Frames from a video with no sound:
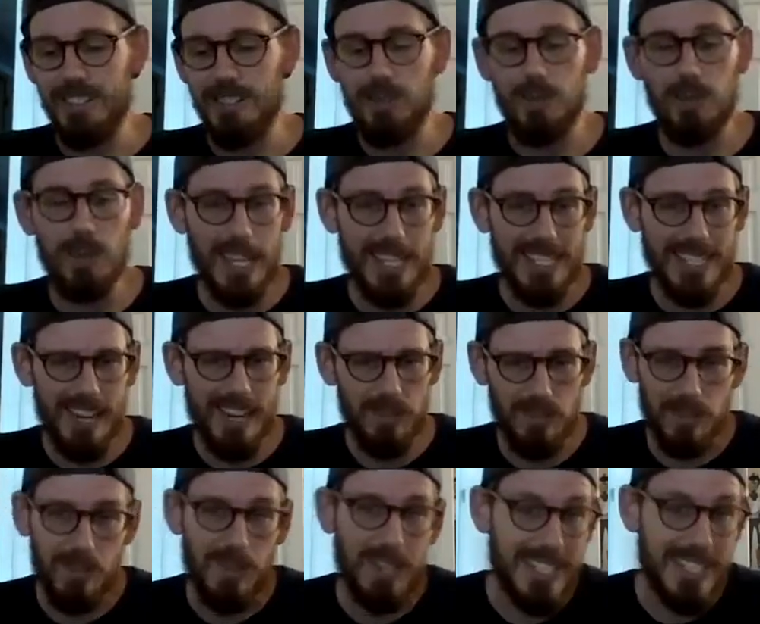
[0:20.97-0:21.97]
2 days out
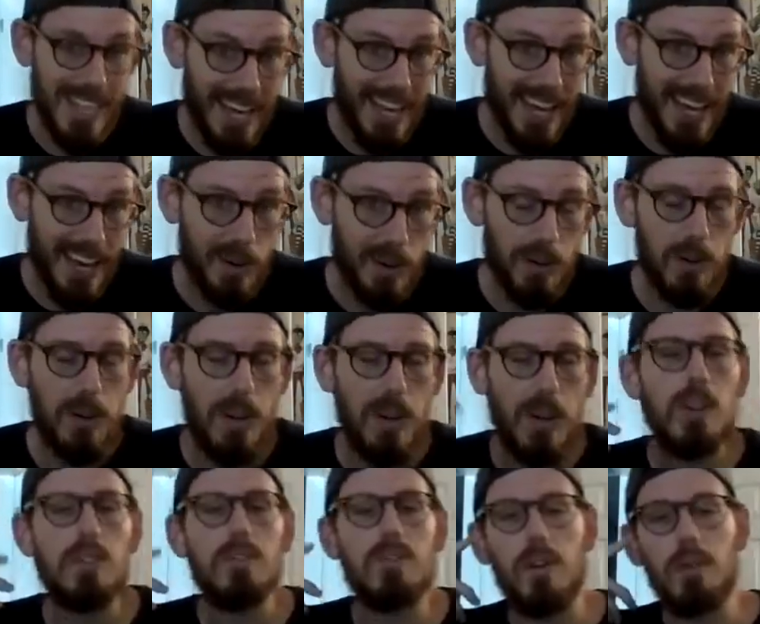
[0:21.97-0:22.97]
or a day out
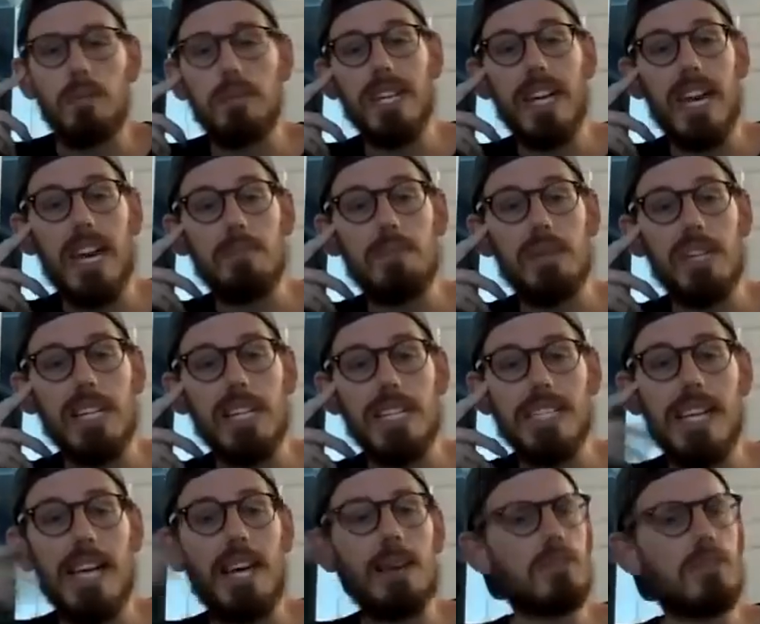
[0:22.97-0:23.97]
from the AP
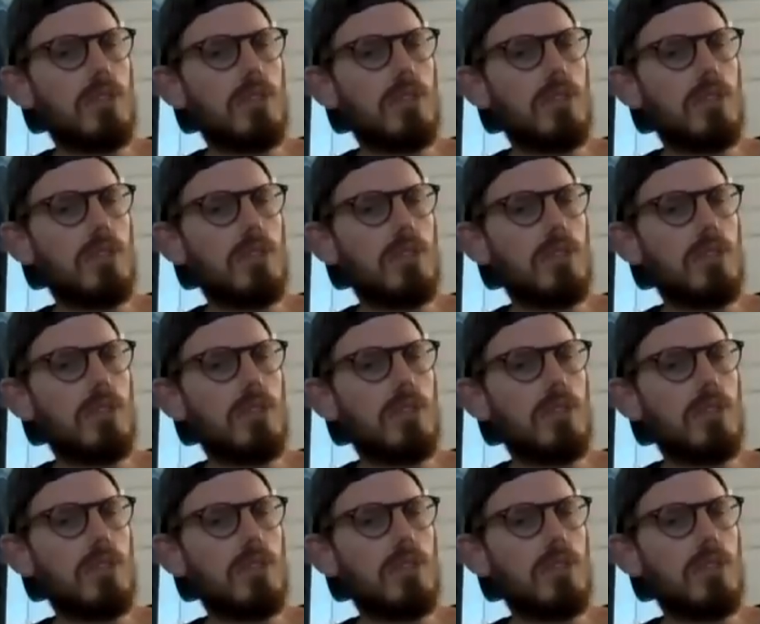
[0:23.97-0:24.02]
exam.